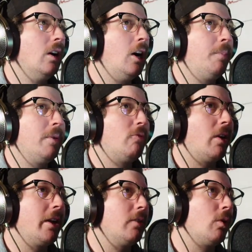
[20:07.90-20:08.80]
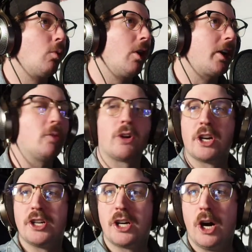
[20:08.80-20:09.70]
Up and running. We're working. We're
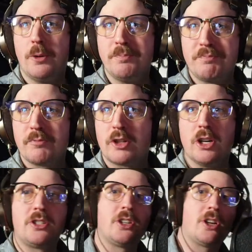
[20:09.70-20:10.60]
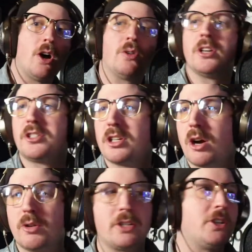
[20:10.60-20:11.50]
good to go. Good to go. Good to
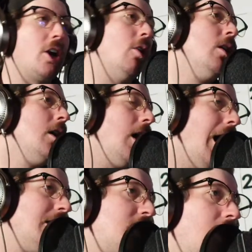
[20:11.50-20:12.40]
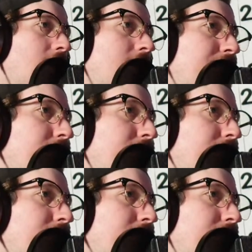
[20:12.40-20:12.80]
go. Good to go. All right, y'all.